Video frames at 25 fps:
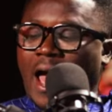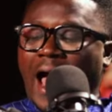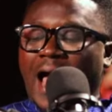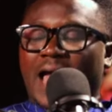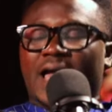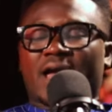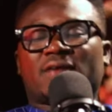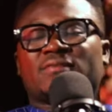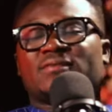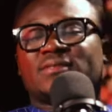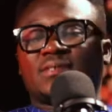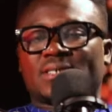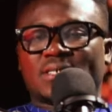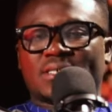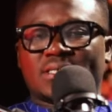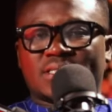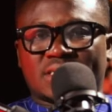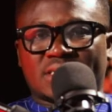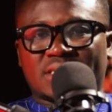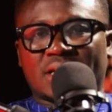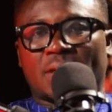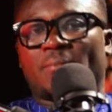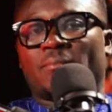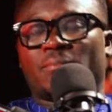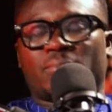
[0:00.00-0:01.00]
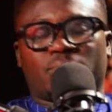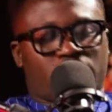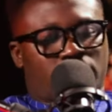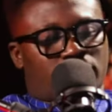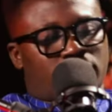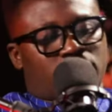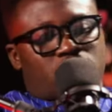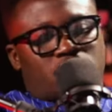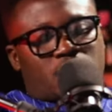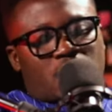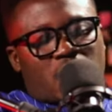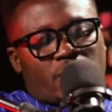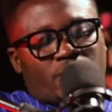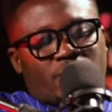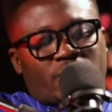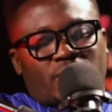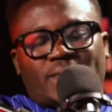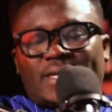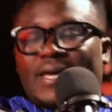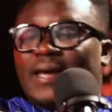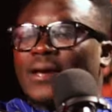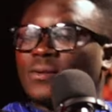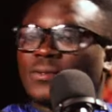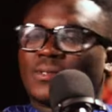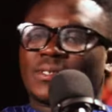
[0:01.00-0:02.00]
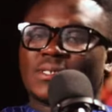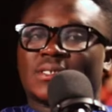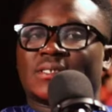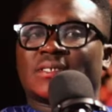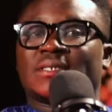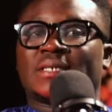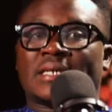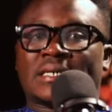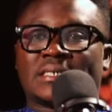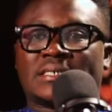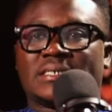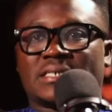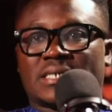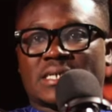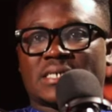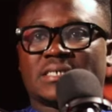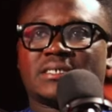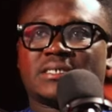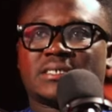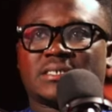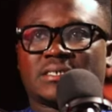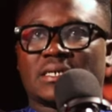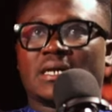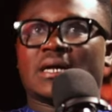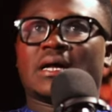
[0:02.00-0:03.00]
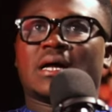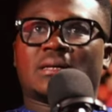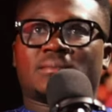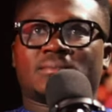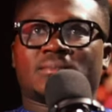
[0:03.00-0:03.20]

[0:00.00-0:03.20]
I have seen some, I mean, elders in the church.